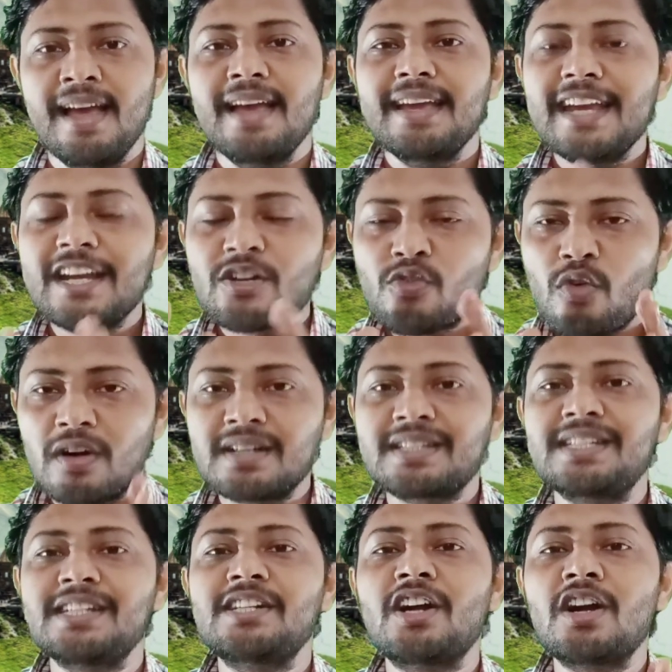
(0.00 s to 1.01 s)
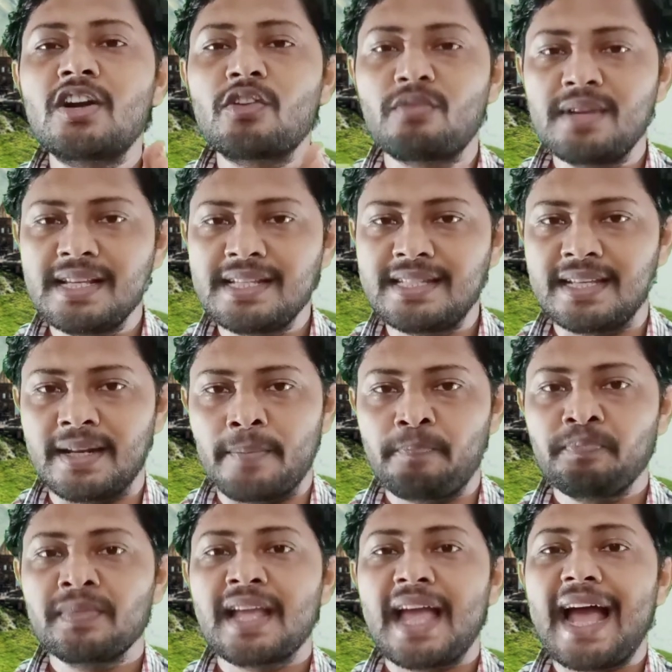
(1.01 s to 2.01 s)
It considered
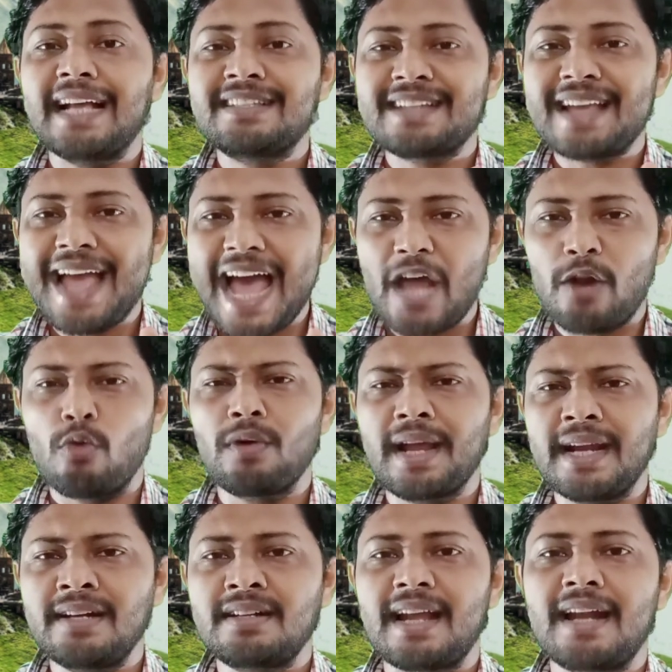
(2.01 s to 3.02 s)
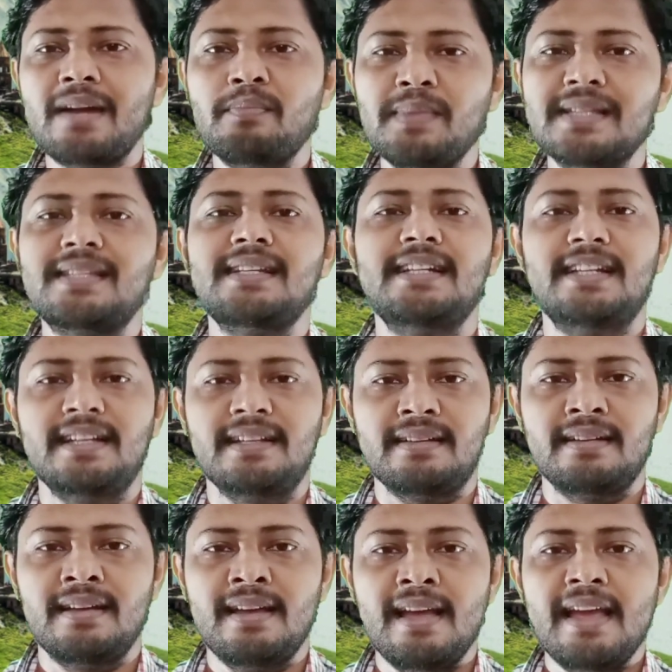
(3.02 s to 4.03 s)
reason as arrogant and
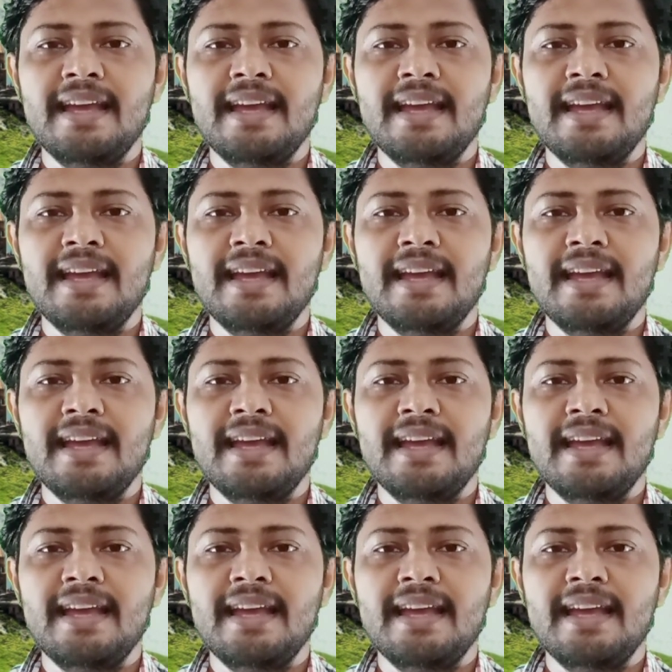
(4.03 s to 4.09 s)
misleading.